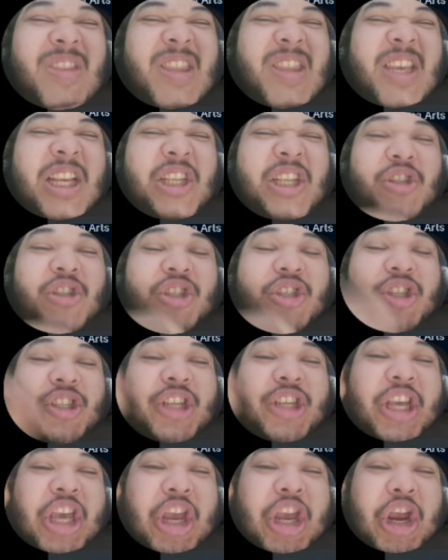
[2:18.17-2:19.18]
Did you
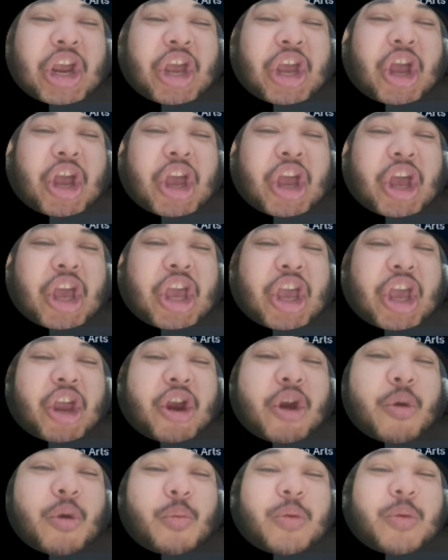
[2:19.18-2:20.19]
just
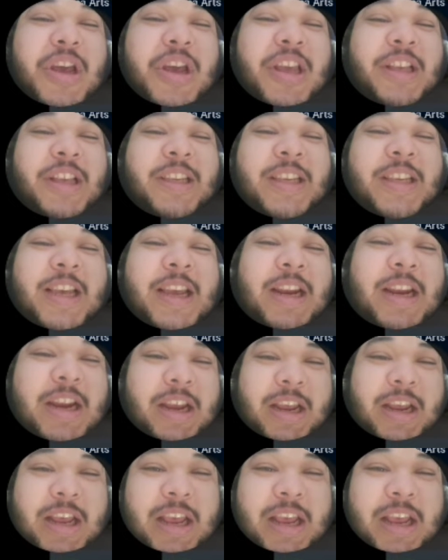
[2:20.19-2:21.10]
hear what he said?